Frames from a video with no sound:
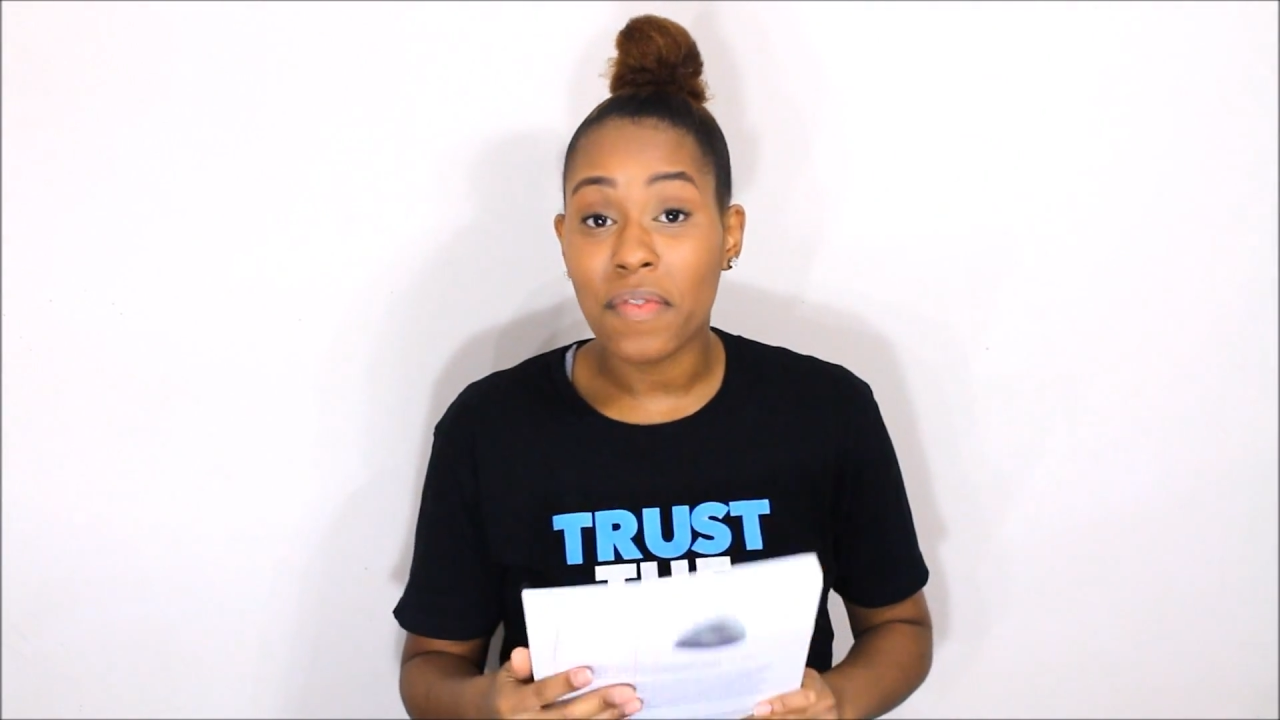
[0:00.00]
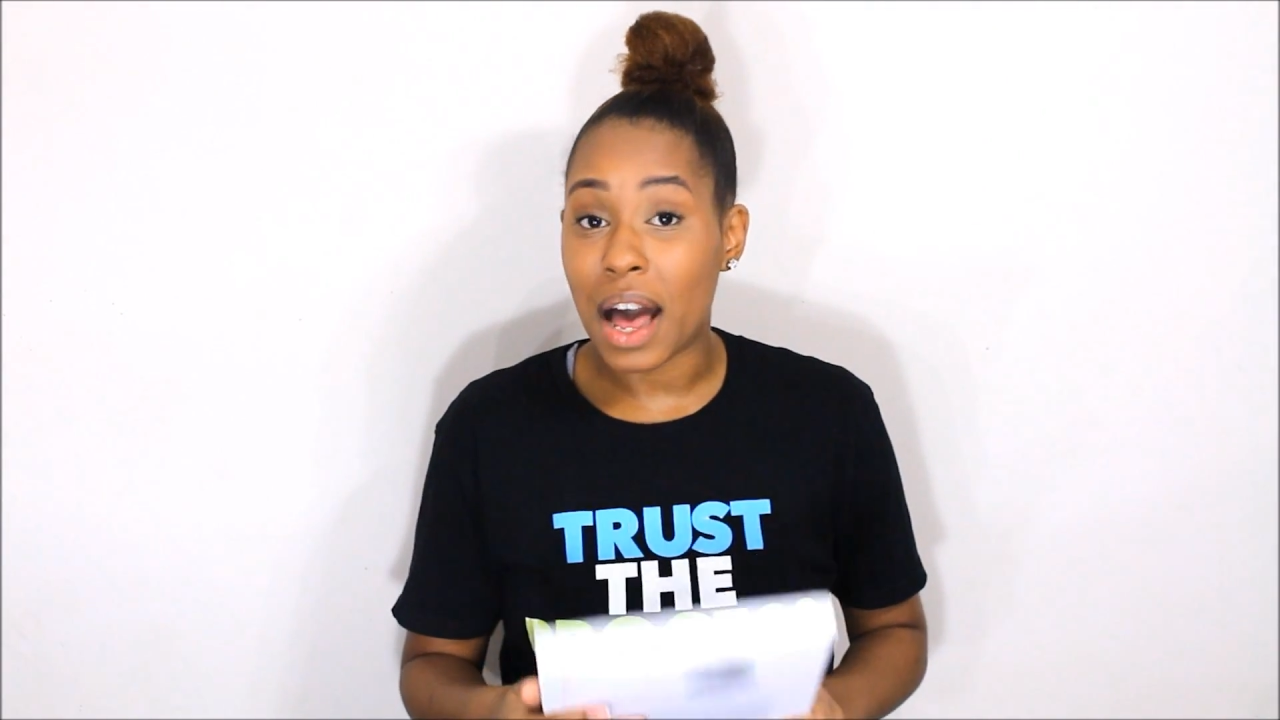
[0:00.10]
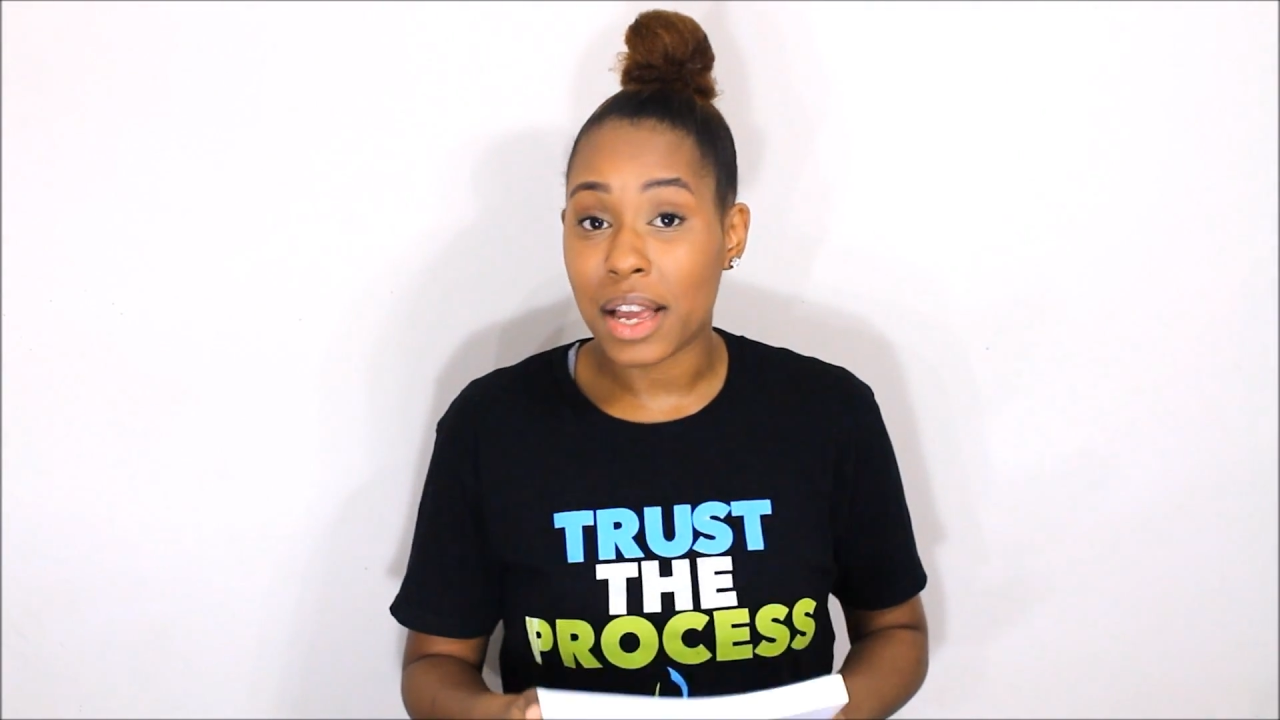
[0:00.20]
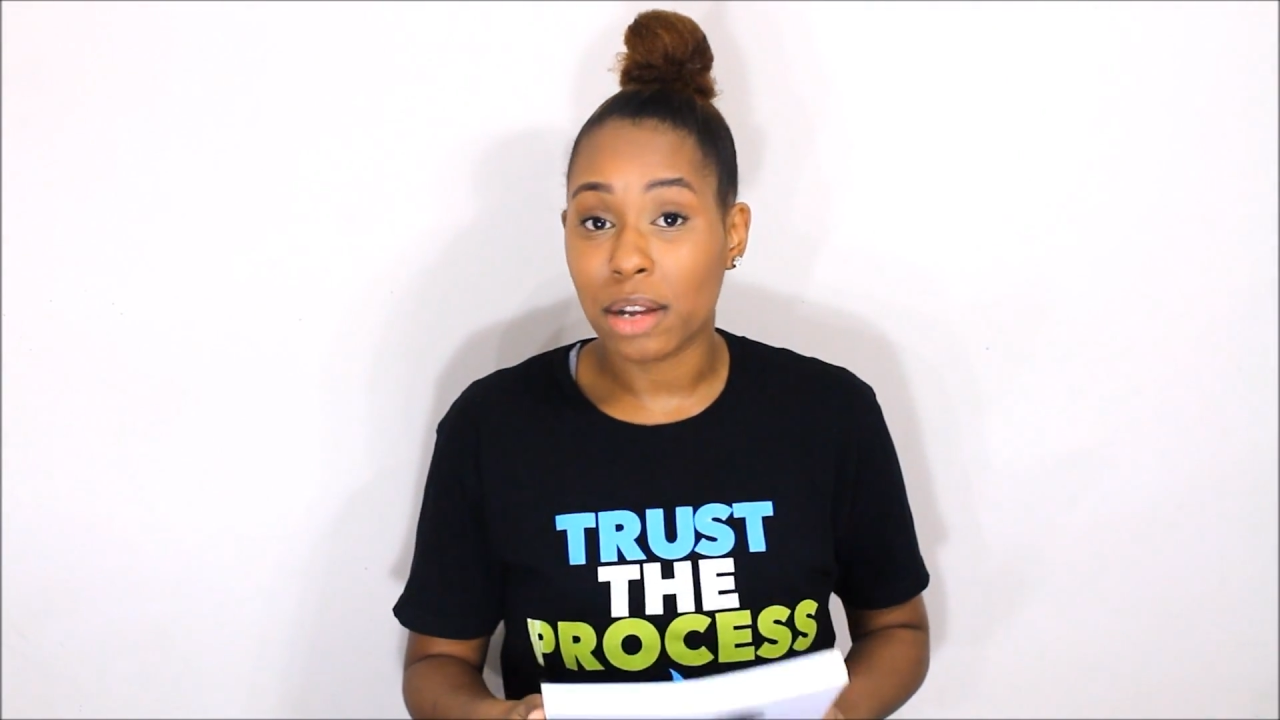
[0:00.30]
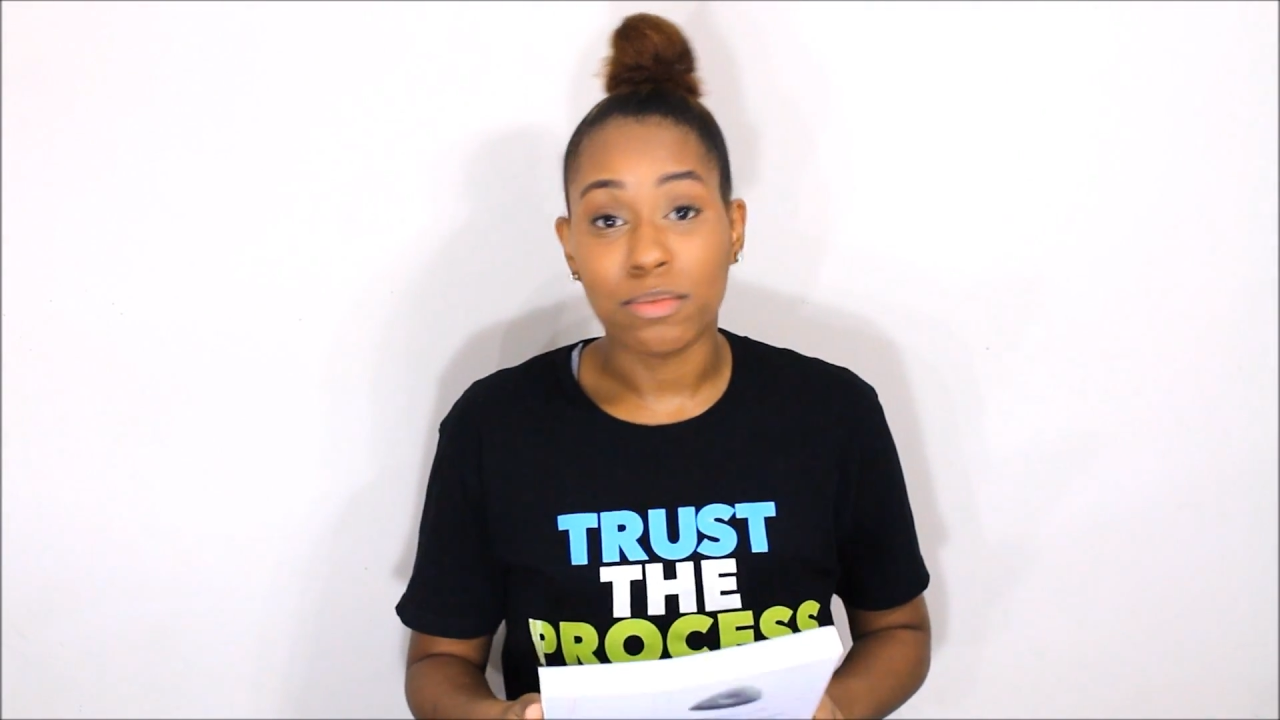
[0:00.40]

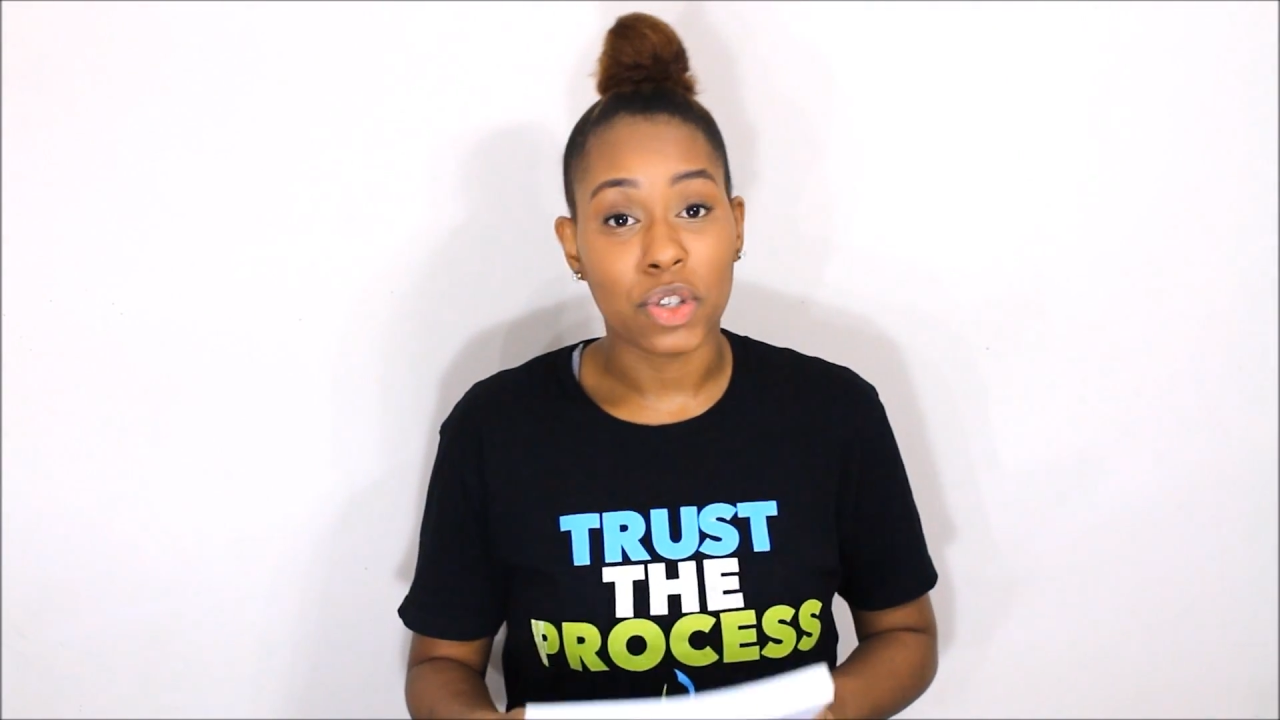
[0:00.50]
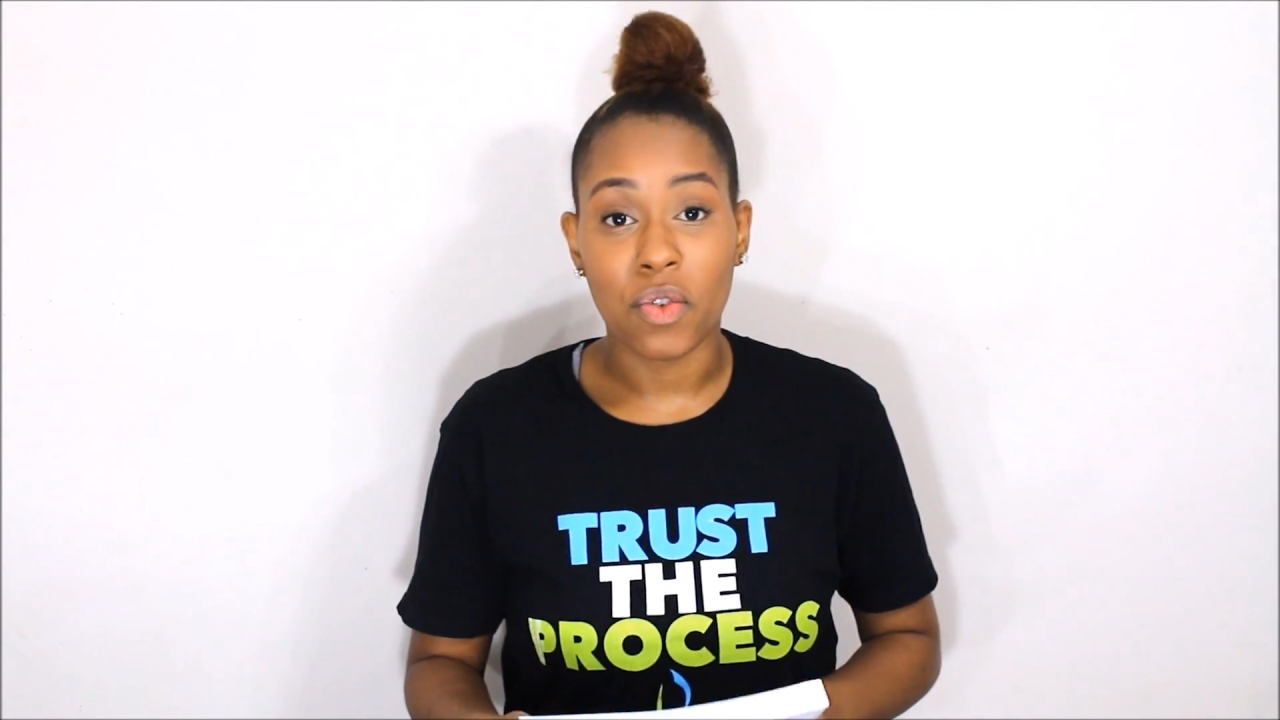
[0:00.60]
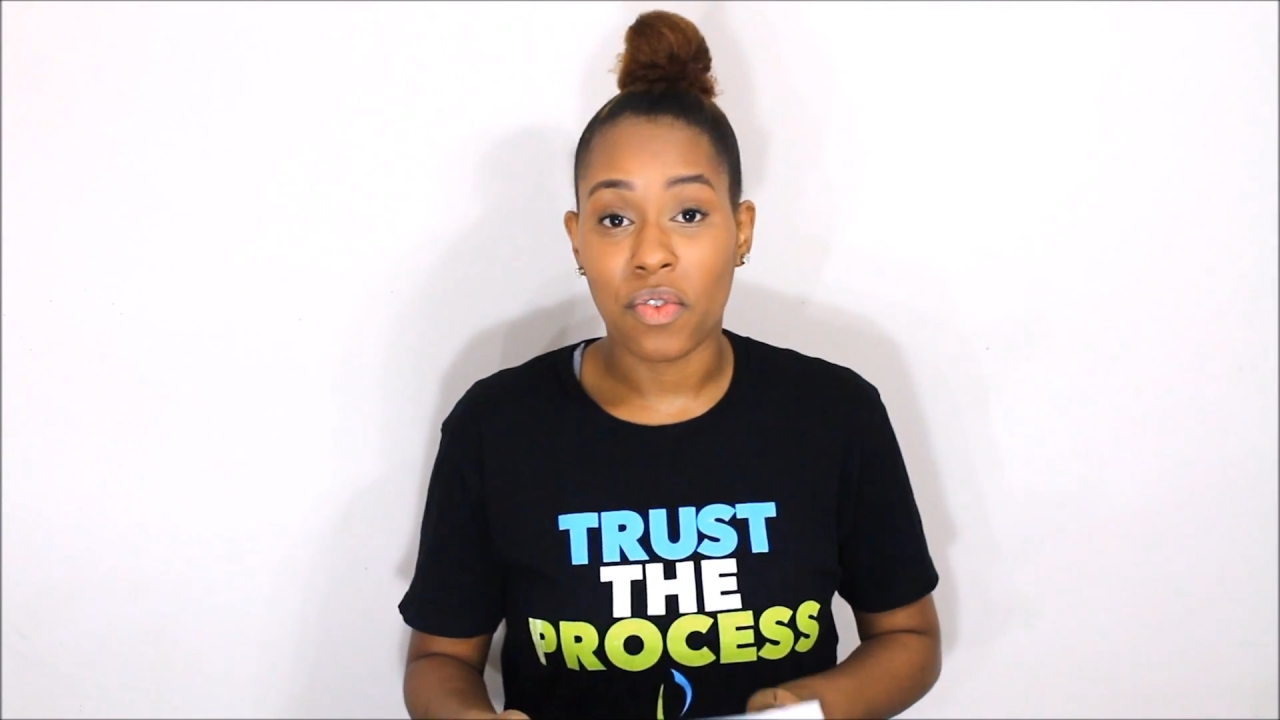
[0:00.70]
volumes so